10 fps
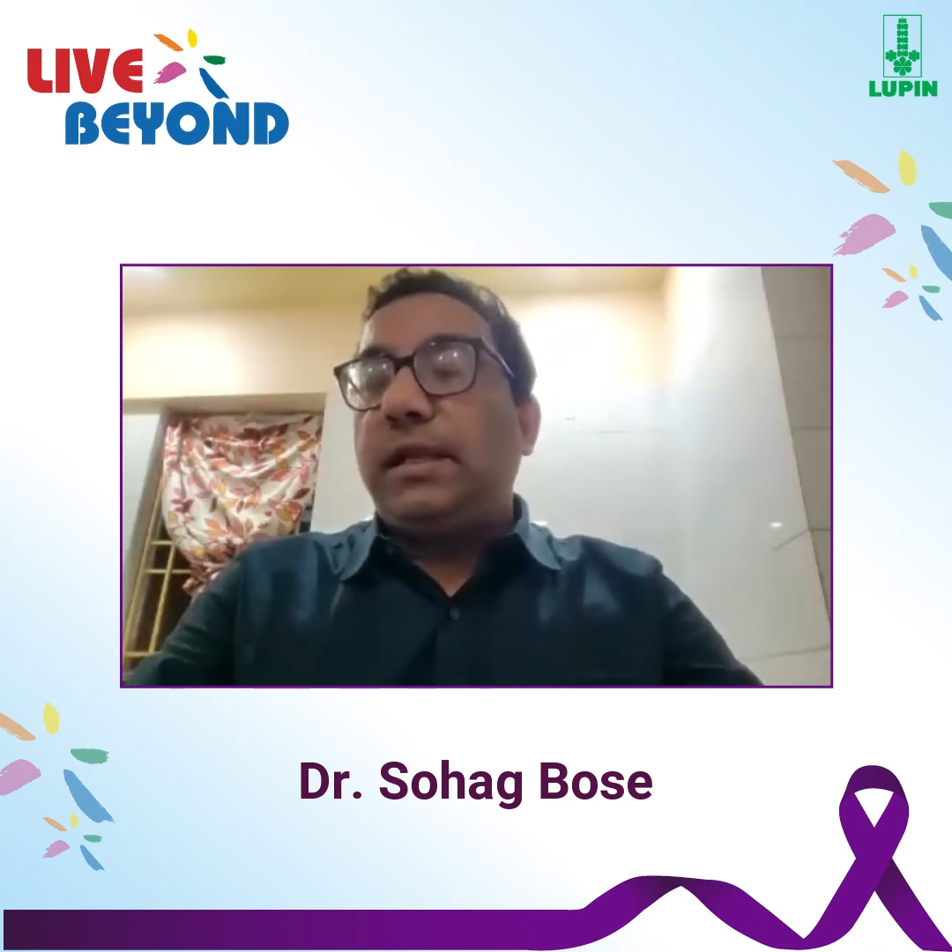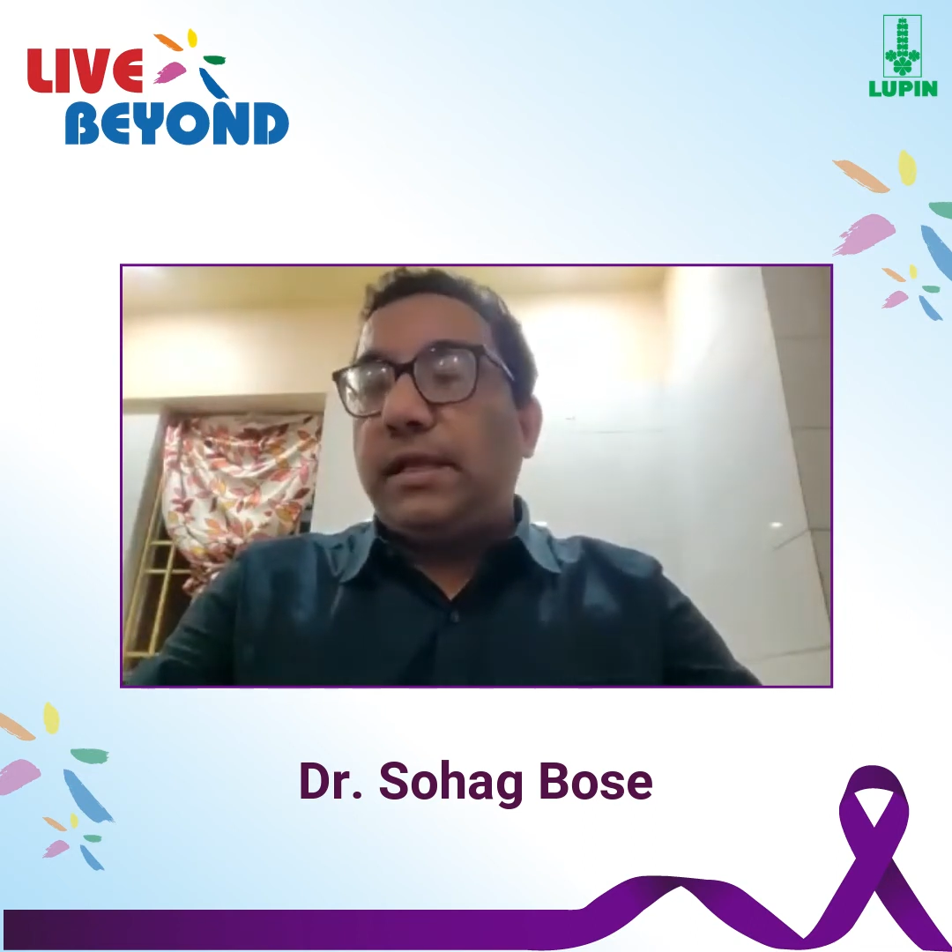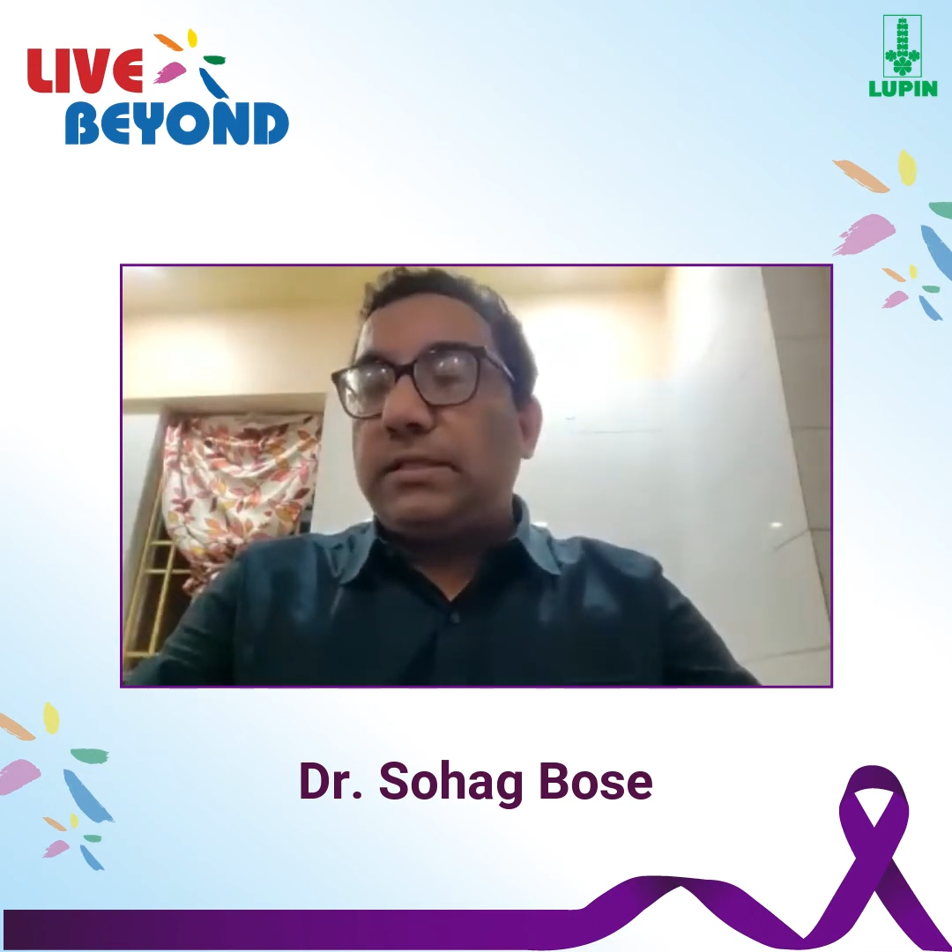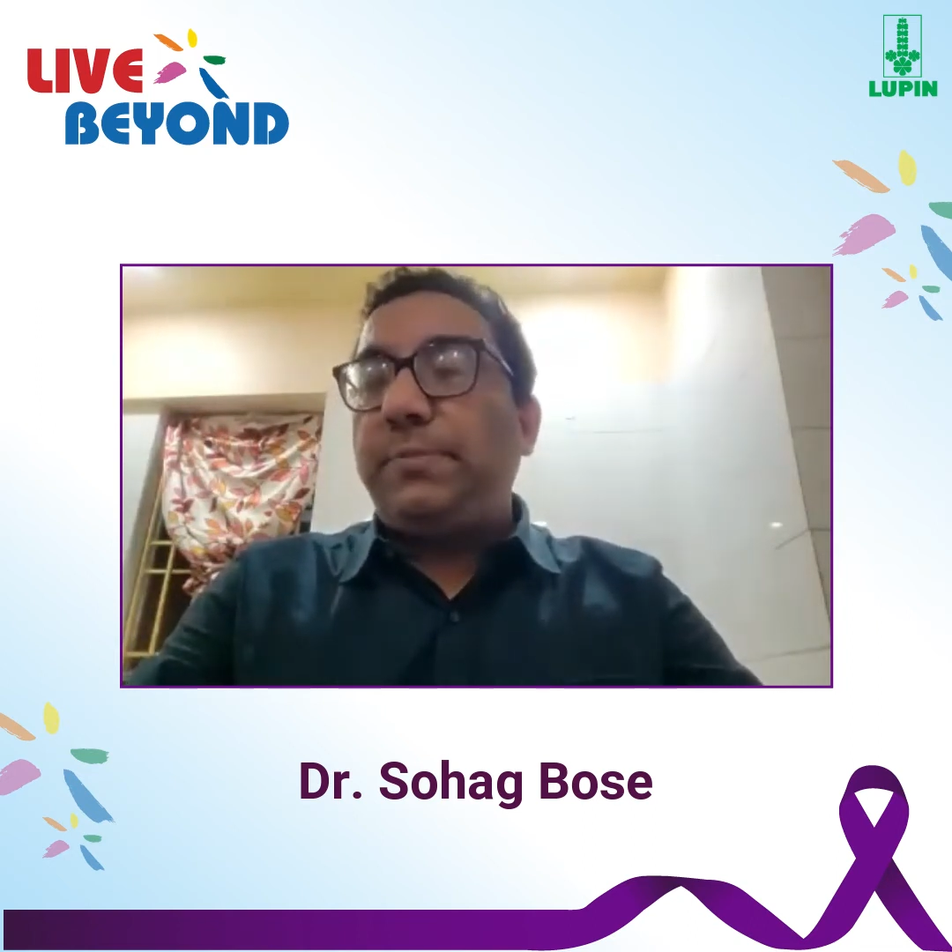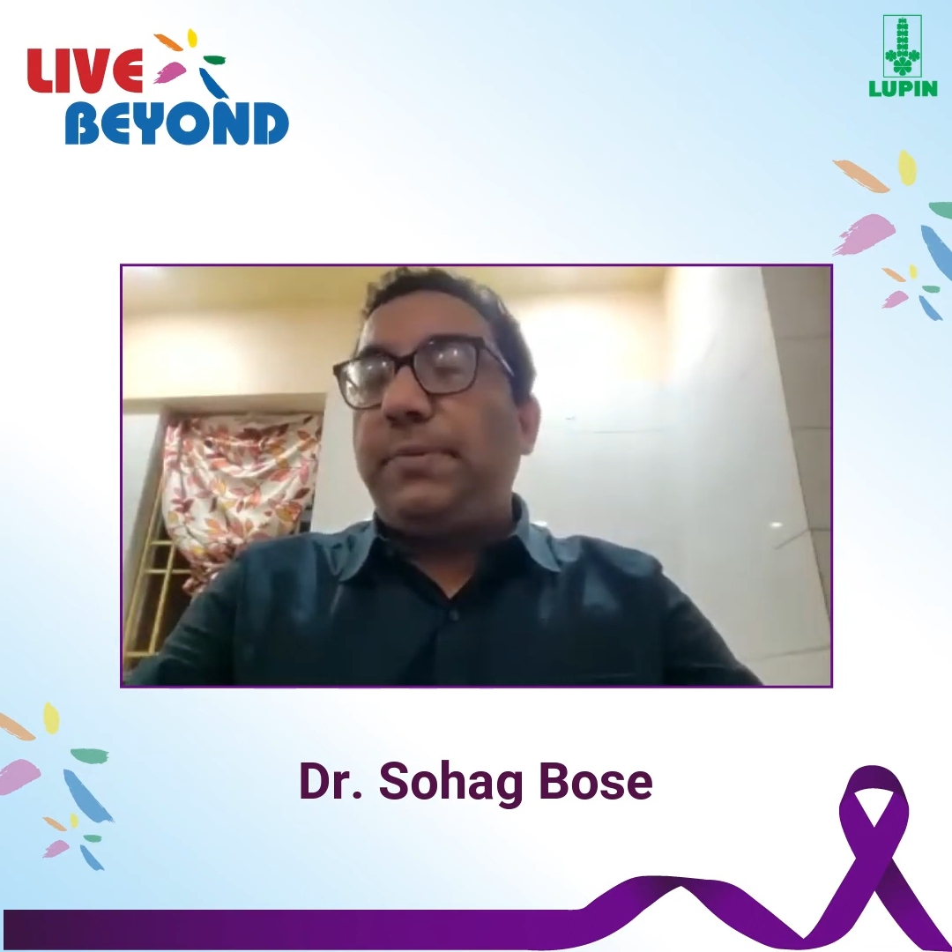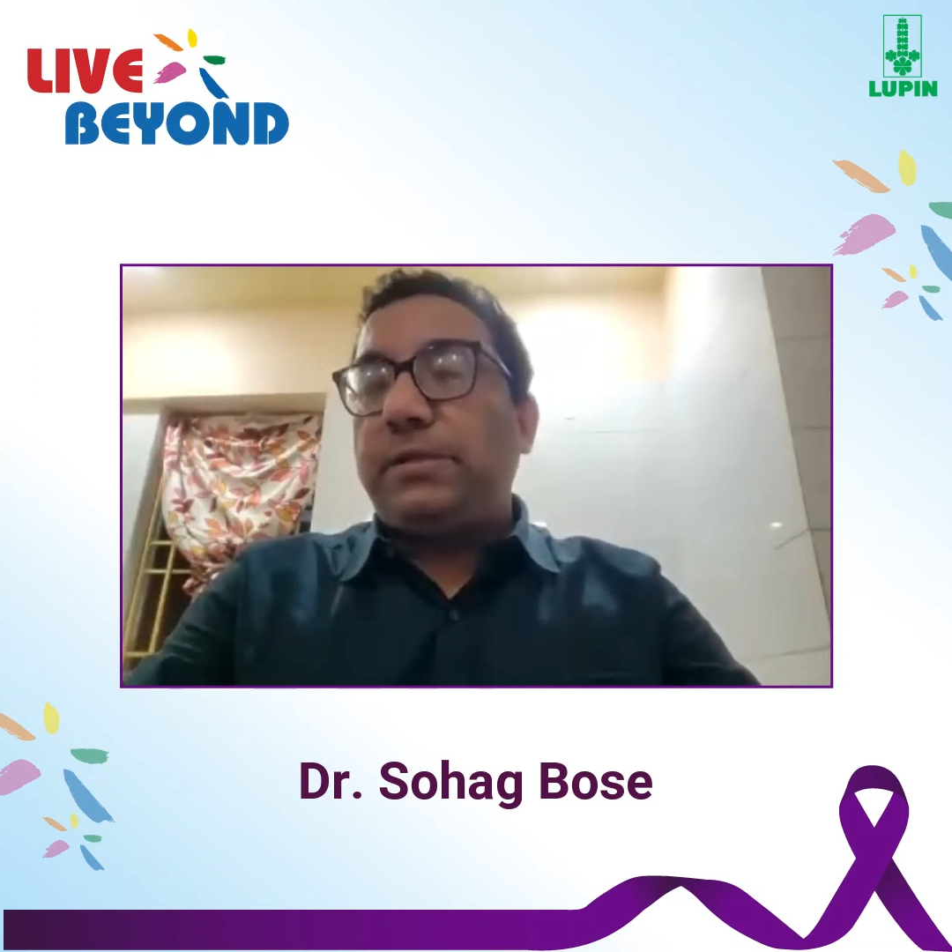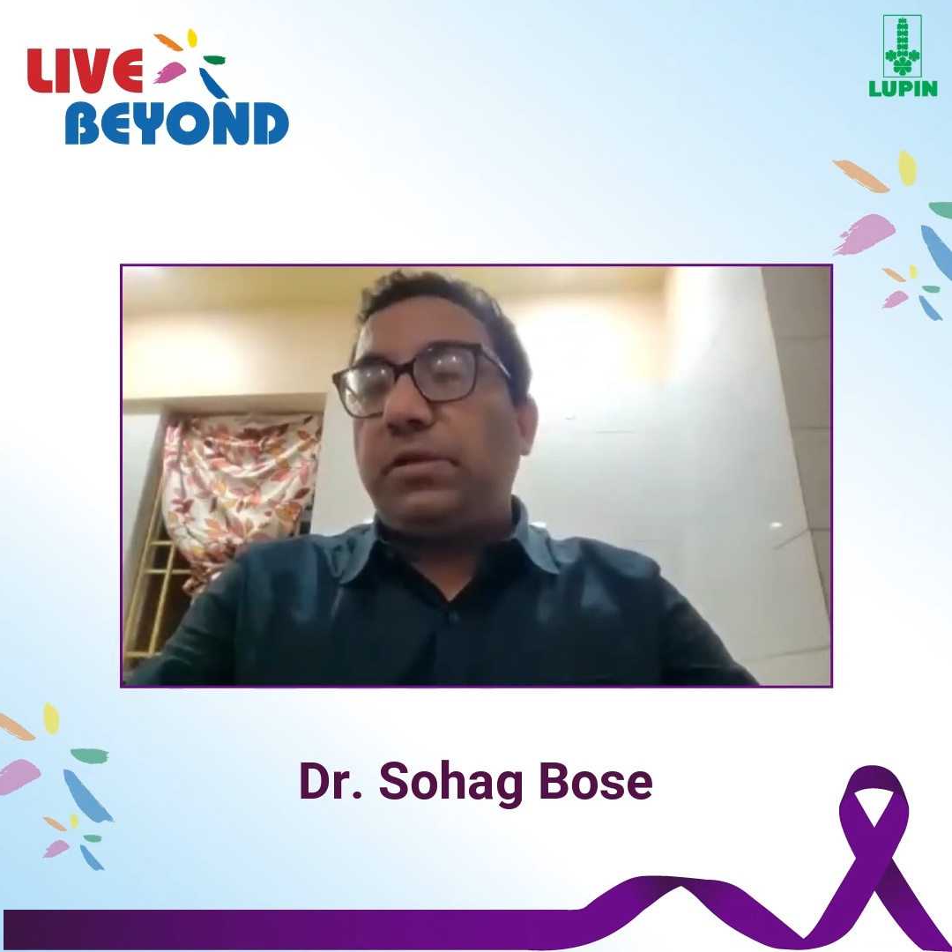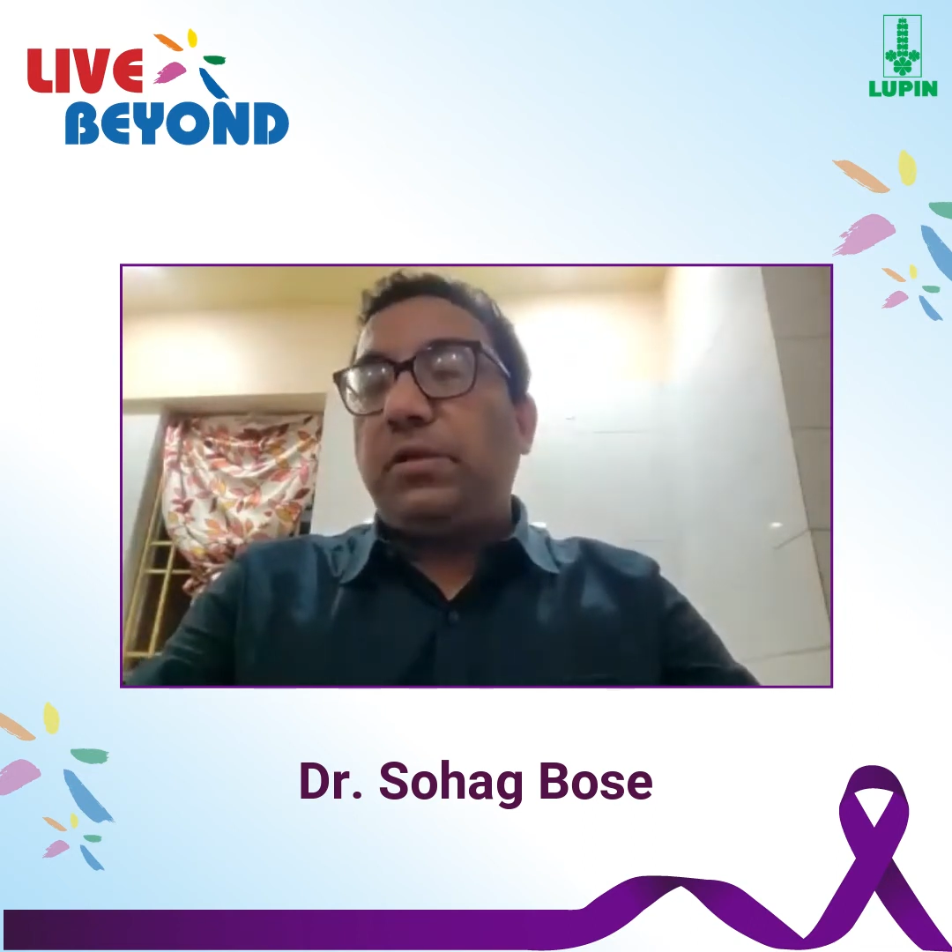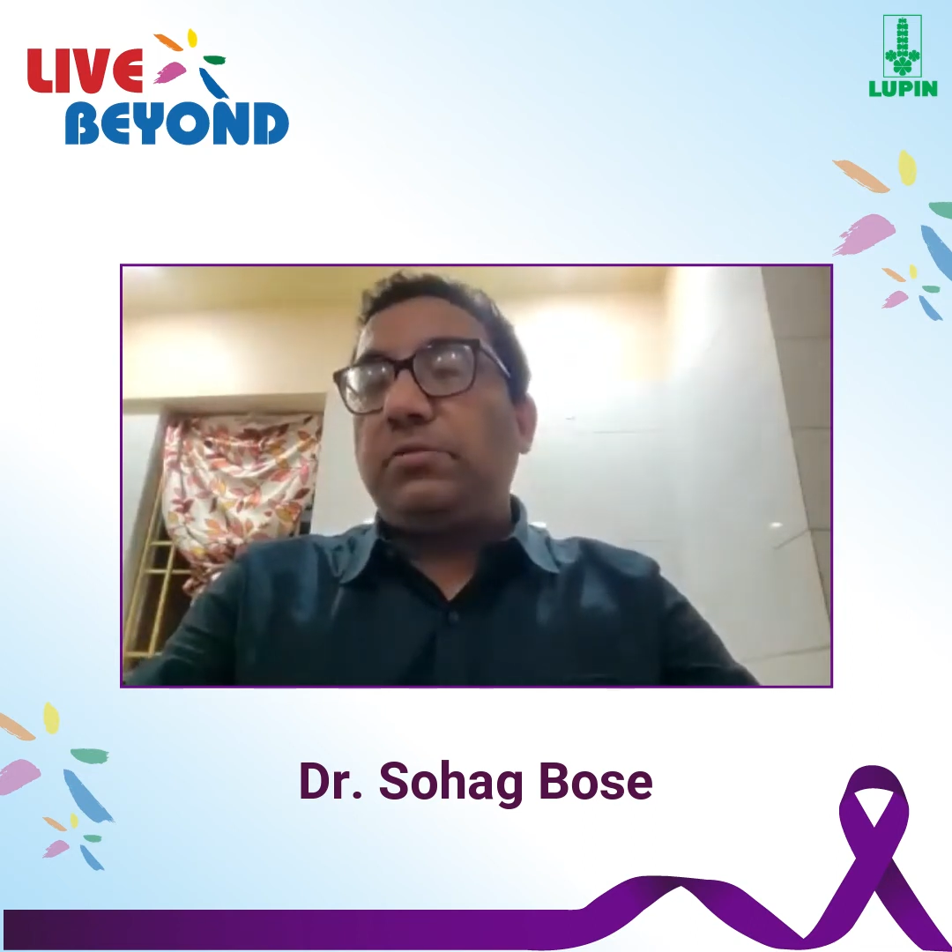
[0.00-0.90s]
respiration